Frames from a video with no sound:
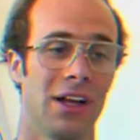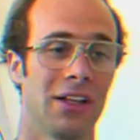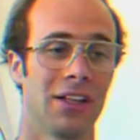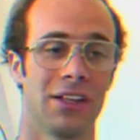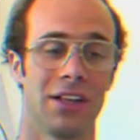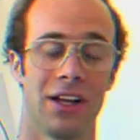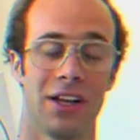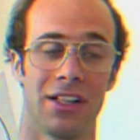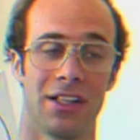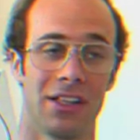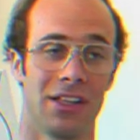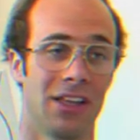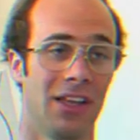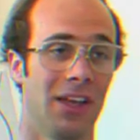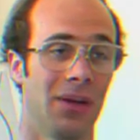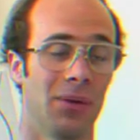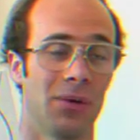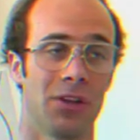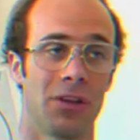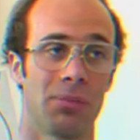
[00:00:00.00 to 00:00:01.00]
That
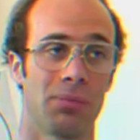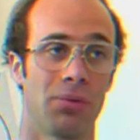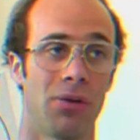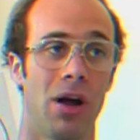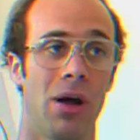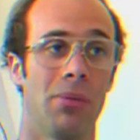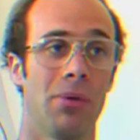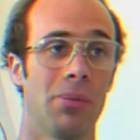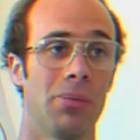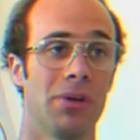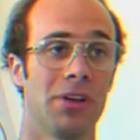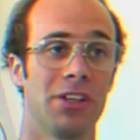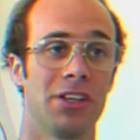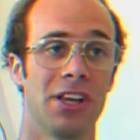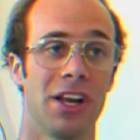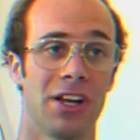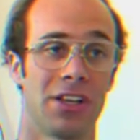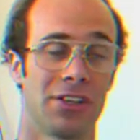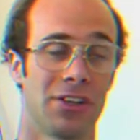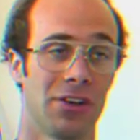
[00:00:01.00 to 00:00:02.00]
it was probably
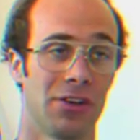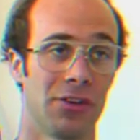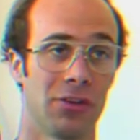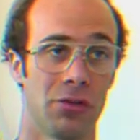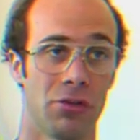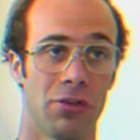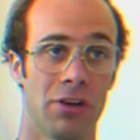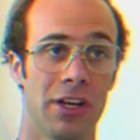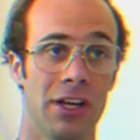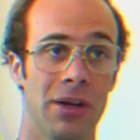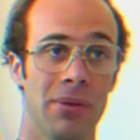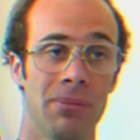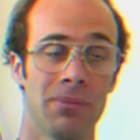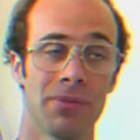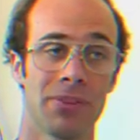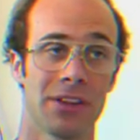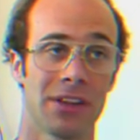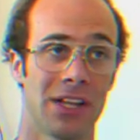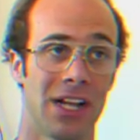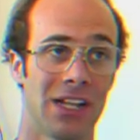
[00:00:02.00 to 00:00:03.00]
just a
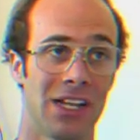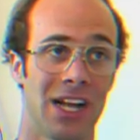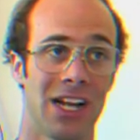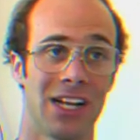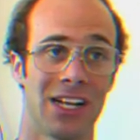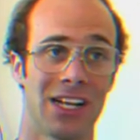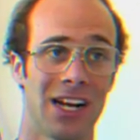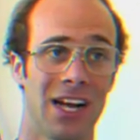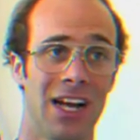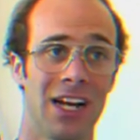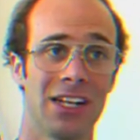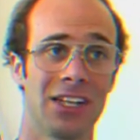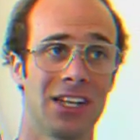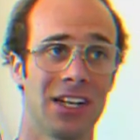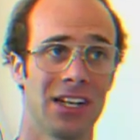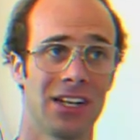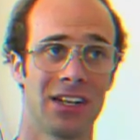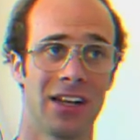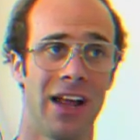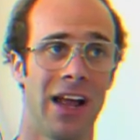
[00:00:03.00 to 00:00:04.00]
dream that
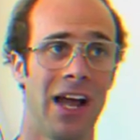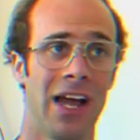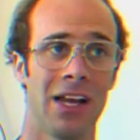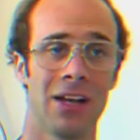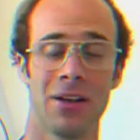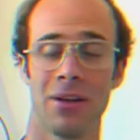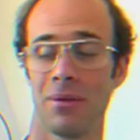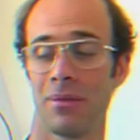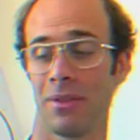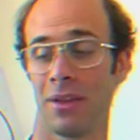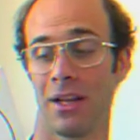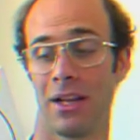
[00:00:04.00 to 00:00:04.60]
scientist had,